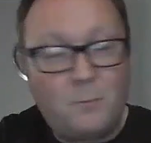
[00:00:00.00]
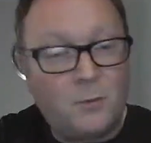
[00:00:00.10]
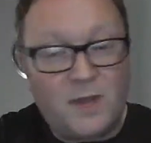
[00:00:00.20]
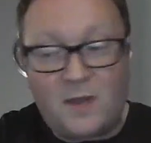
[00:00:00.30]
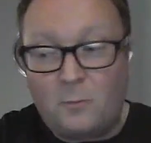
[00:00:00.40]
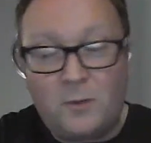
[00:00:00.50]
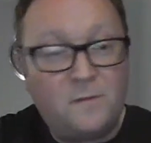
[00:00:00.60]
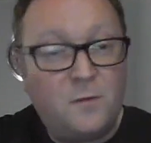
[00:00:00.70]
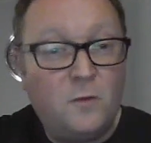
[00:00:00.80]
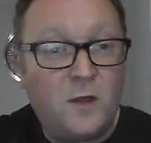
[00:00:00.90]
But yeah, there'll be a
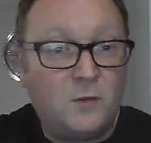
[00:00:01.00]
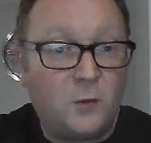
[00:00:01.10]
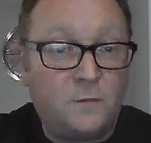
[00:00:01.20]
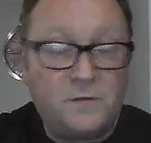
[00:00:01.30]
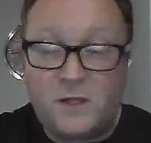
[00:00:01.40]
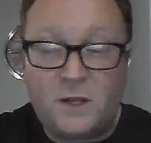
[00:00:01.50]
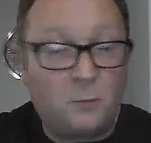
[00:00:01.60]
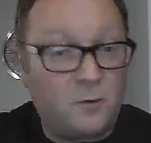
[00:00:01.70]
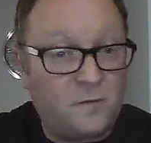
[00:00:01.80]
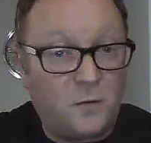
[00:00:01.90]
few that are duffs and there'll
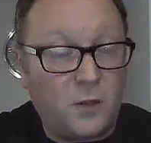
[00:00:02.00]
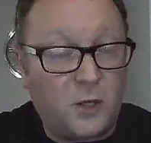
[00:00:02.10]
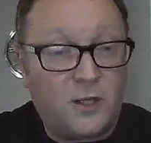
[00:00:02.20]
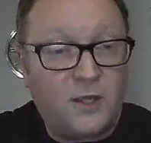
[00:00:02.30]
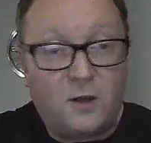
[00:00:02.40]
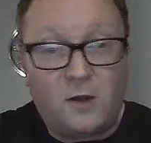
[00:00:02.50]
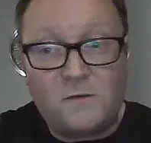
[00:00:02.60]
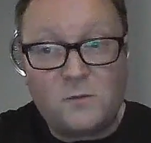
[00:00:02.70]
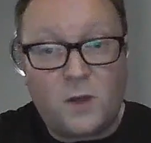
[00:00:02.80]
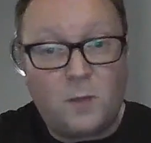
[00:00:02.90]
be a few that are going to kick off
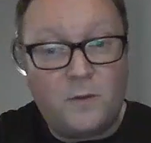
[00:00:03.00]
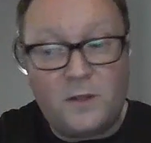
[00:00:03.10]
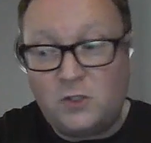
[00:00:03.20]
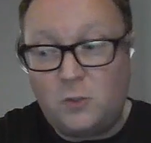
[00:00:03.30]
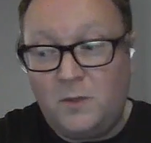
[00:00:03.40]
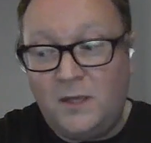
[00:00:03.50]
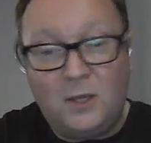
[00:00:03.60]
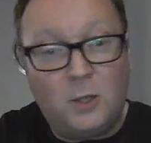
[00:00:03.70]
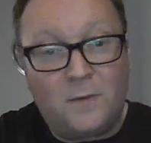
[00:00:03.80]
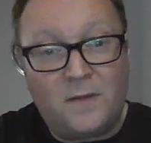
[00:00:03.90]
as well. But it should be
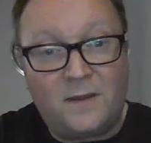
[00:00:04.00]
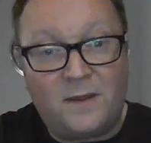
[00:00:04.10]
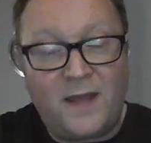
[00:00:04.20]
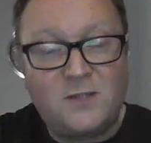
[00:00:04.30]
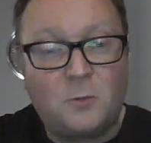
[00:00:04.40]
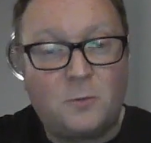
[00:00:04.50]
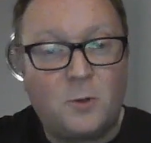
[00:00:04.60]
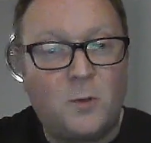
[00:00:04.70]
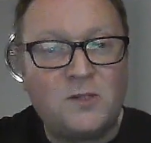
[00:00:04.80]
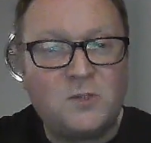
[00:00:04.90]
heating up, I think, in the next couple of
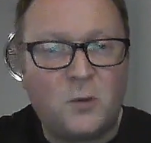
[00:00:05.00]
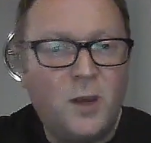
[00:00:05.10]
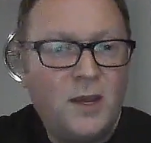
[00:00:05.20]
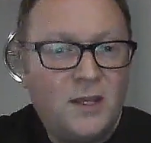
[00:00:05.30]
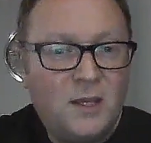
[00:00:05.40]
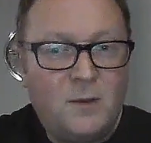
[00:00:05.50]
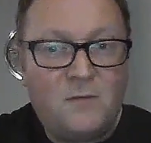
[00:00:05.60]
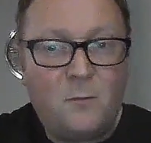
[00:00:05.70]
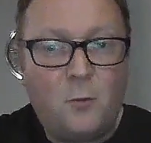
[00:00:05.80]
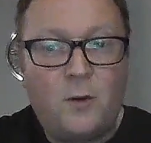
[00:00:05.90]
weeks. So keep it
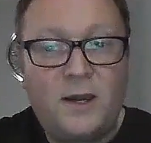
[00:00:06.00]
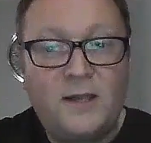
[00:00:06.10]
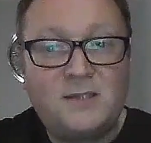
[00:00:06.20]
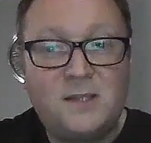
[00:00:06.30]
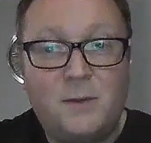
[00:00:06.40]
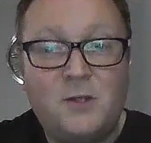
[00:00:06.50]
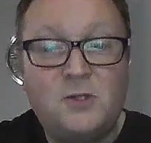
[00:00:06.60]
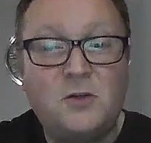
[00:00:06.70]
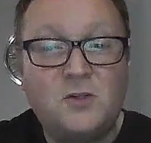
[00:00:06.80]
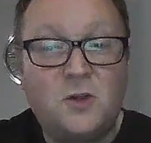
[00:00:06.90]
Evermore, guys. As I
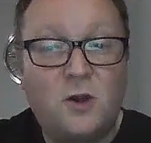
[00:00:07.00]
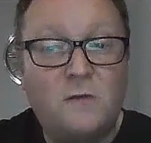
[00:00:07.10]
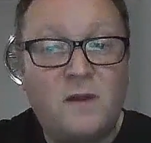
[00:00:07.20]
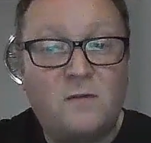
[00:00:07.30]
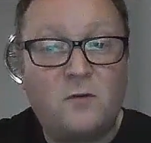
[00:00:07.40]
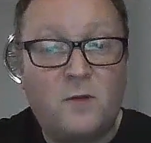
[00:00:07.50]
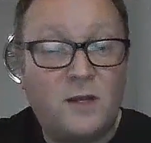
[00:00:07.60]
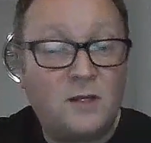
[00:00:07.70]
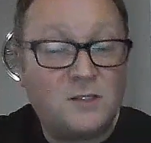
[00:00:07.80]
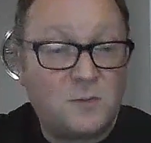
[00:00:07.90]
mentioned at the start, if you haven't
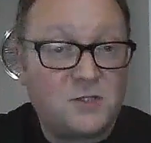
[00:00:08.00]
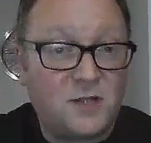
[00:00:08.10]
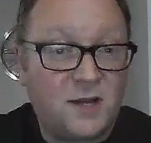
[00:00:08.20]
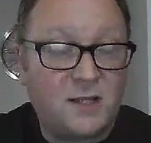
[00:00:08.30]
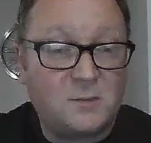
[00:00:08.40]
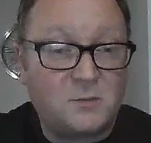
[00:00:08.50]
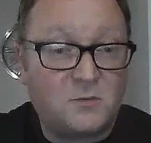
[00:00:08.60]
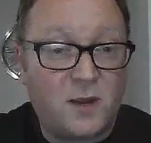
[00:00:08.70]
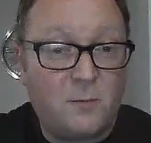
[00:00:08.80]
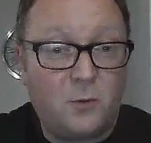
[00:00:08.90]
already, smash that like and
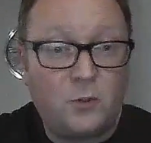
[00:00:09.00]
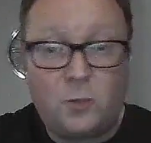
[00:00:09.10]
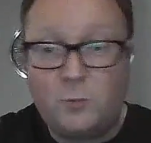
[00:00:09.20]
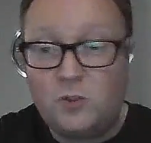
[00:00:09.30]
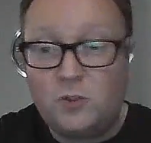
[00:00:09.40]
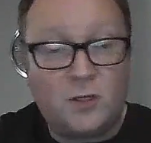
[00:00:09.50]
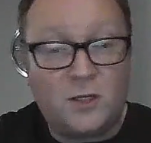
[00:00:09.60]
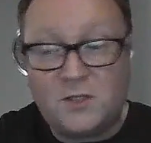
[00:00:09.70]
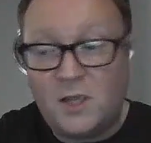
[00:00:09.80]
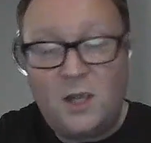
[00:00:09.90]
subscribe button. Come and join
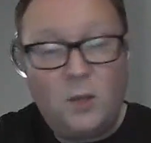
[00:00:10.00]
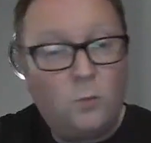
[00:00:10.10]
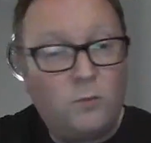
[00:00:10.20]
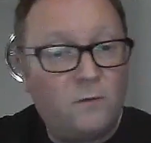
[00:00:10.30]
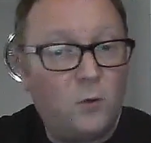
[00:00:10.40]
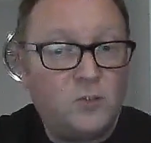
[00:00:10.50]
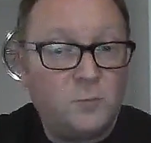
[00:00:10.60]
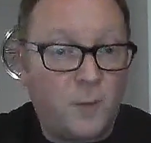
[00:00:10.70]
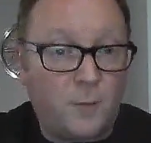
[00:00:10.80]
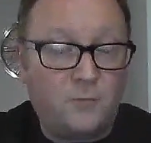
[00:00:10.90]
us. We'll have loads of
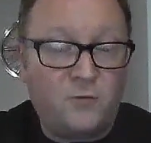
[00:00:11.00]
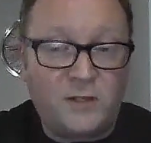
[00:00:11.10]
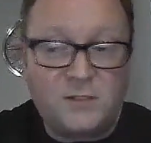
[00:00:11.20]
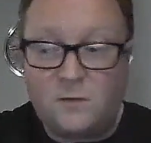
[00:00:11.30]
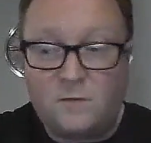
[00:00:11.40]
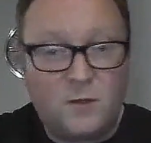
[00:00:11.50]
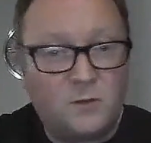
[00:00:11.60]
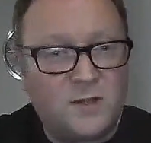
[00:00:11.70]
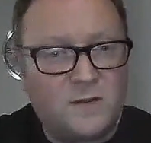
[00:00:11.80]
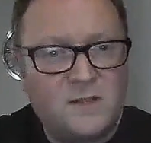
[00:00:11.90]
pop-up transfer
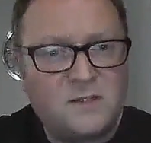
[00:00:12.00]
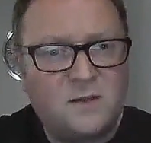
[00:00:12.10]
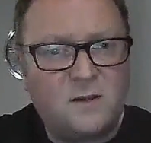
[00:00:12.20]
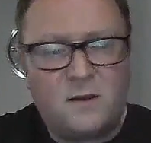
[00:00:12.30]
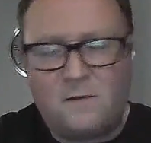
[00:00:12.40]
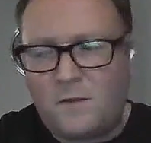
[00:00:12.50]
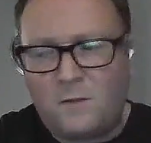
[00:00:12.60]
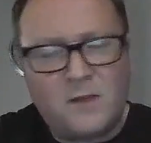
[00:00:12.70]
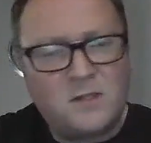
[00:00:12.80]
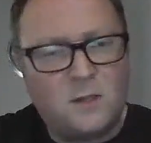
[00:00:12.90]
videos like this for the
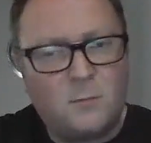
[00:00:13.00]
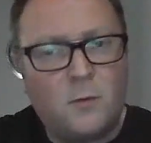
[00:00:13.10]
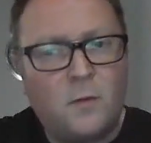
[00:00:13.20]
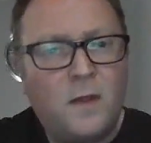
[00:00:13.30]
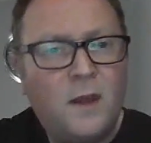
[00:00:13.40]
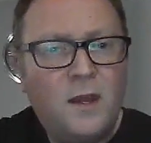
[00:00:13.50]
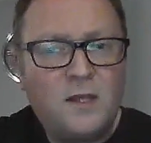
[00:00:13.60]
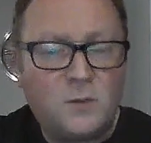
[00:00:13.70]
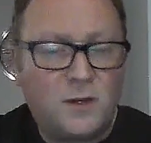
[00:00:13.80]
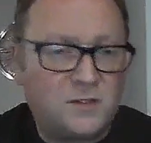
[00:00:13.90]
rest of the month,
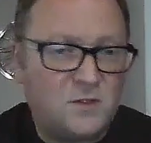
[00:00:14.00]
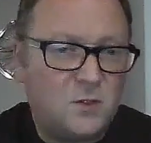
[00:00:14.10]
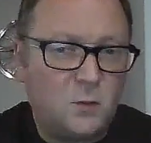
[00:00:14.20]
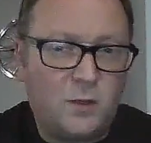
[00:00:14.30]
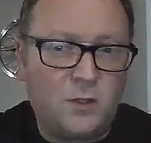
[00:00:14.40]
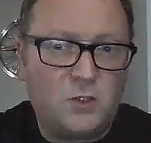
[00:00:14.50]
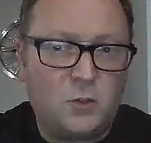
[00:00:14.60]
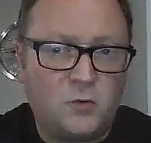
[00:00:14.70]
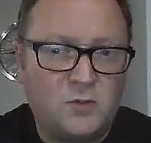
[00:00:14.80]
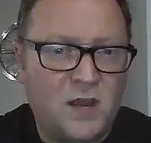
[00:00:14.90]
as well as the 2 weekly
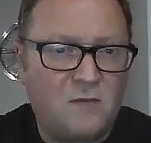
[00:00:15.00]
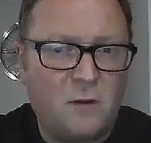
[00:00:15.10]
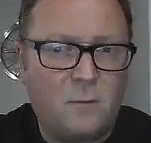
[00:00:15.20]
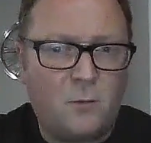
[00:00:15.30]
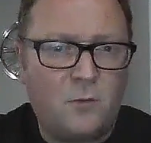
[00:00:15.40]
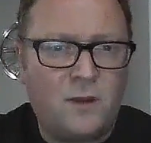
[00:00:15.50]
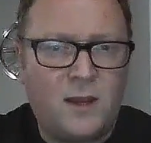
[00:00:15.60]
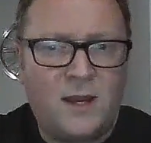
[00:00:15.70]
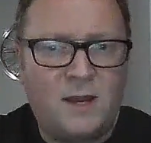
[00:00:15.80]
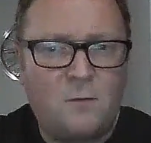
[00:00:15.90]
shows every Monday
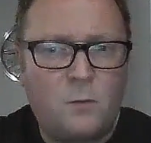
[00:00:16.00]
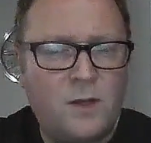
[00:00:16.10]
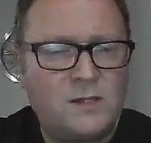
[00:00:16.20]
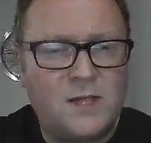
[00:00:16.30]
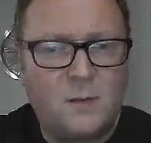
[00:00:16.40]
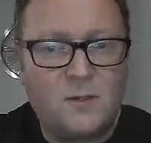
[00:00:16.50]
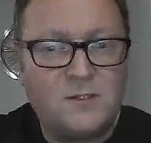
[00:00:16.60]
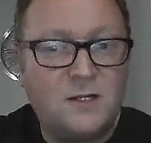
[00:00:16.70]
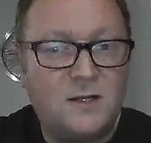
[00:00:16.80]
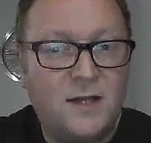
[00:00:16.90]
and every Wednesday. But
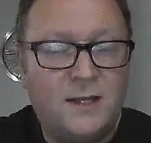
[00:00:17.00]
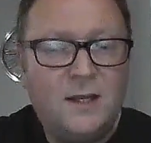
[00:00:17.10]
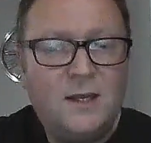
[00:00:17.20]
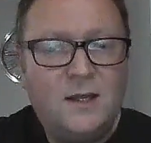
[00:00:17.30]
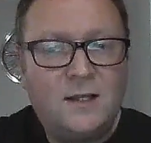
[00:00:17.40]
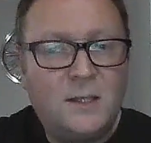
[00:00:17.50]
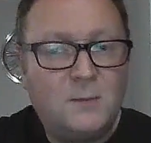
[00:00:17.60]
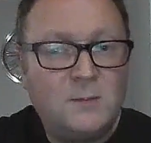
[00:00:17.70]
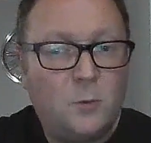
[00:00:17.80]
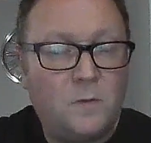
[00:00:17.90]
until then, let's keep
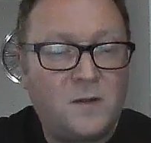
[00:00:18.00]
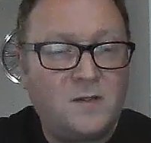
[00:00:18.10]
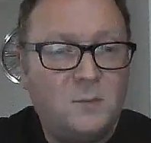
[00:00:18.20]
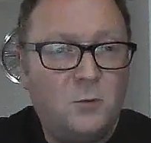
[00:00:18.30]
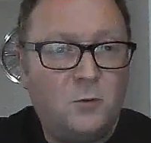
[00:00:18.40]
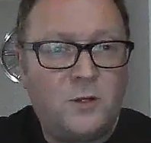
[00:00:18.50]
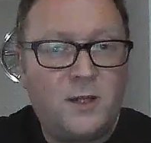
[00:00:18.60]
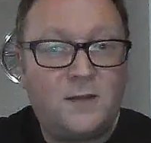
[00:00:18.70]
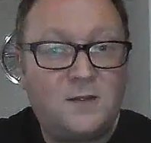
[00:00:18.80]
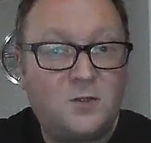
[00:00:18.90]
supporting our team. We're calling
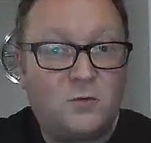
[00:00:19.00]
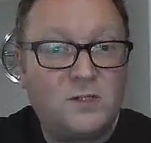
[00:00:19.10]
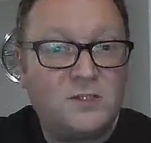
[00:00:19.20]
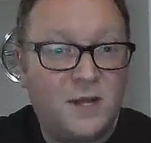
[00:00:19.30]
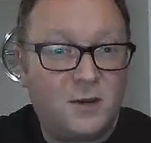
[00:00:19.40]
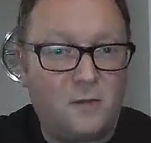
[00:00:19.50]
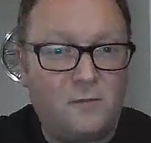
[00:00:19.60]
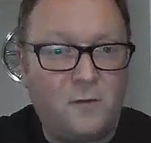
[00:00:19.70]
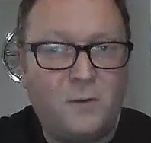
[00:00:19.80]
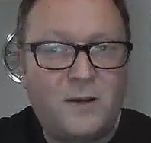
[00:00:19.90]
United. This is Chris signing off,
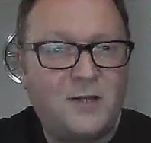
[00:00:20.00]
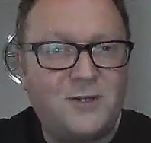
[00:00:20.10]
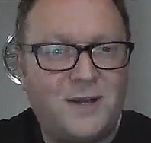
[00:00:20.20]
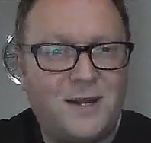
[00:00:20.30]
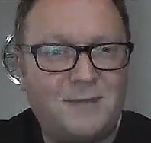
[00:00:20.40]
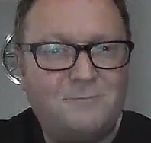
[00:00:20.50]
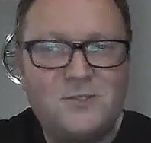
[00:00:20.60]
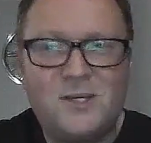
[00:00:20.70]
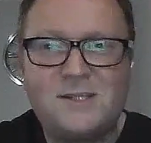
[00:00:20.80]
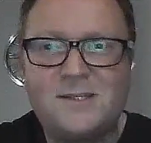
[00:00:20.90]
and we'll catch you later.
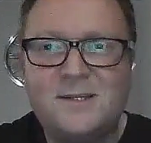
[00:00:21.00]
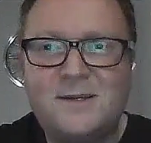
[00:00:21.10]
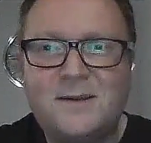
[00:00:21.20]
Cheers.